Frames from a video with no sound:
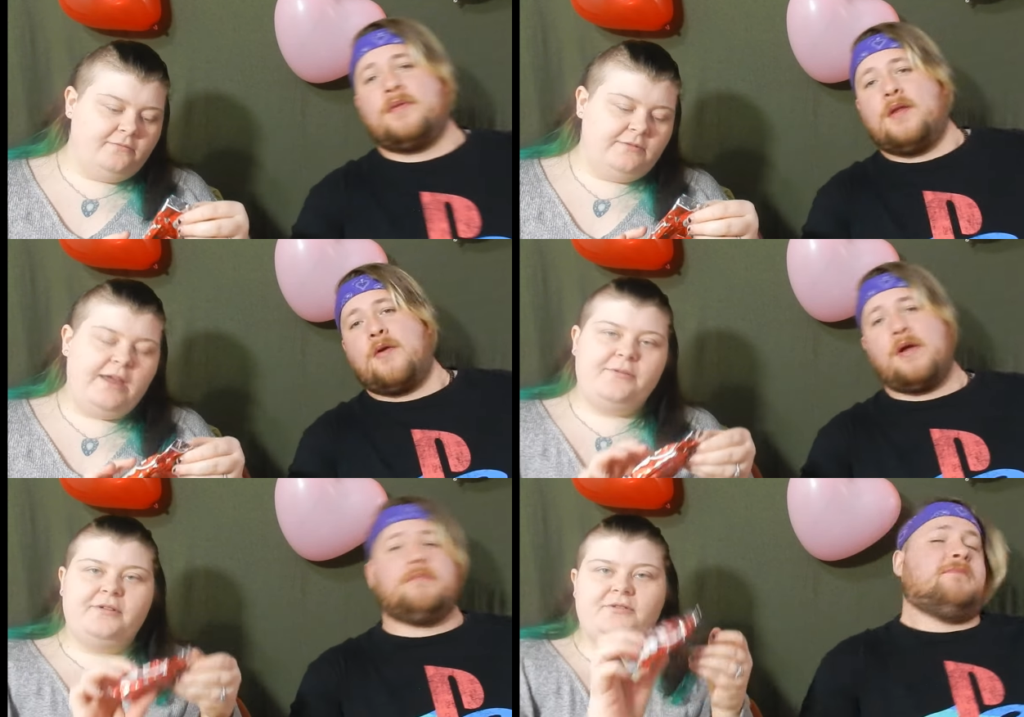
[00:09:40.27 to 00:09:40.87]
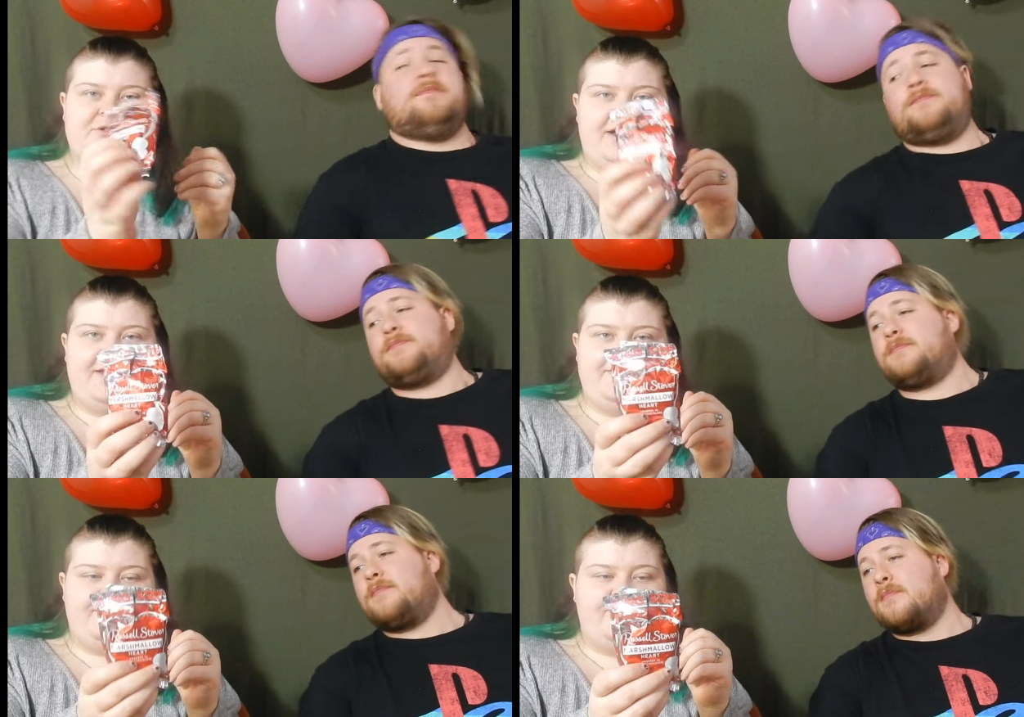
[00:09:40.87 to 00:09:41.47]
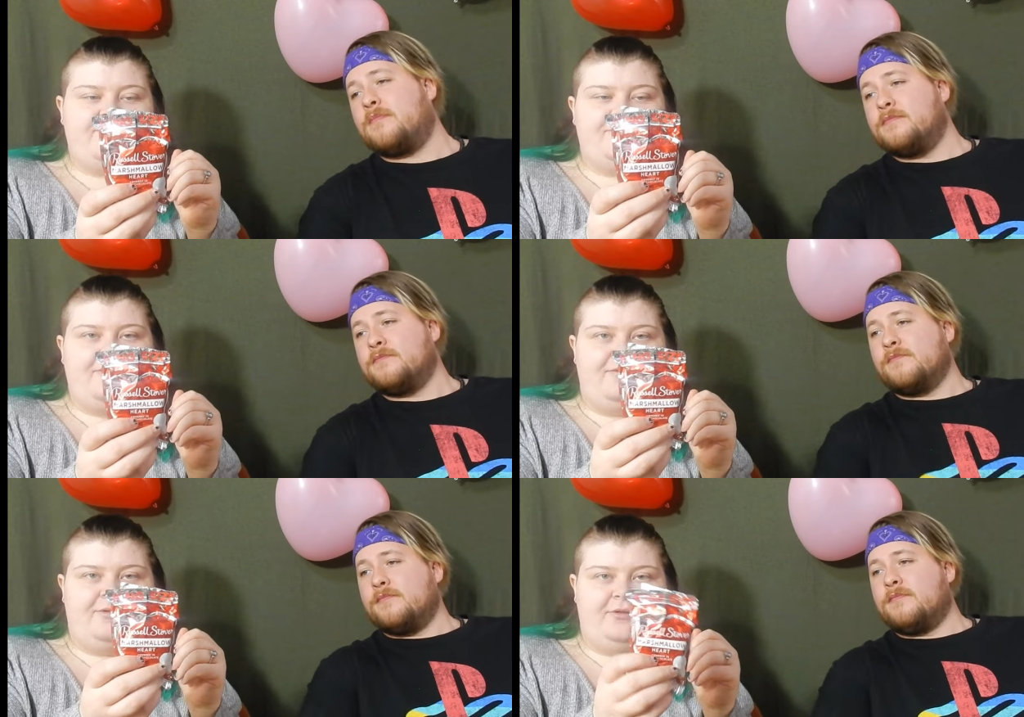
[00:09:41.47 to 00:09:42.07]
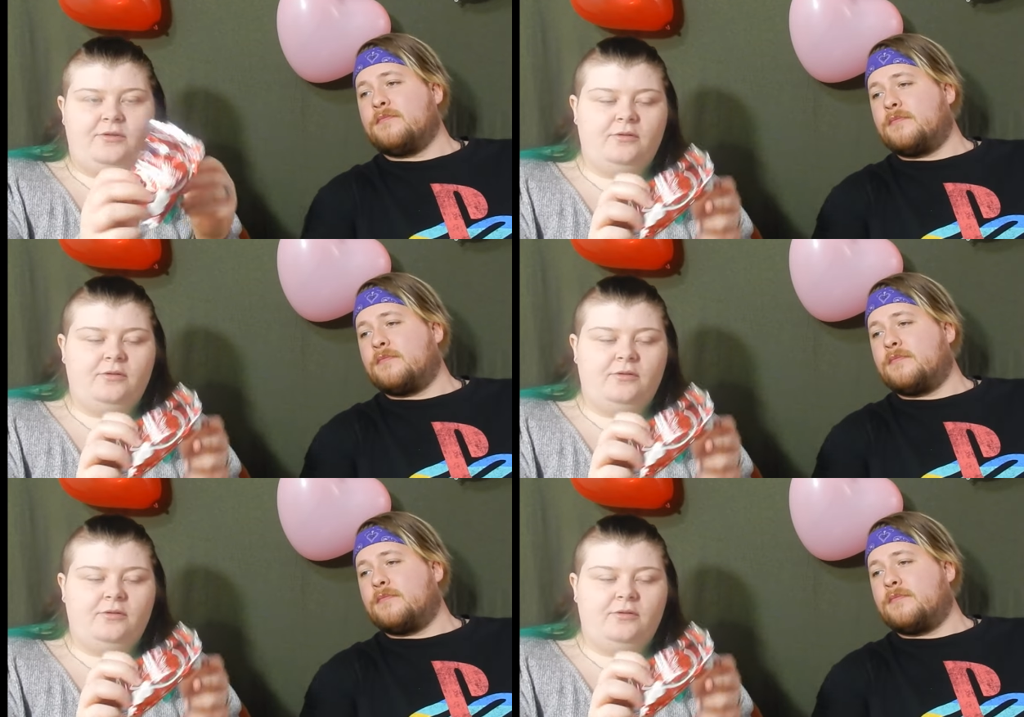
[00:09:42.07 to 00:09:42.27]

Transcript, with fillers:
Speaker 1: now we're gonna try the Russell Stover's.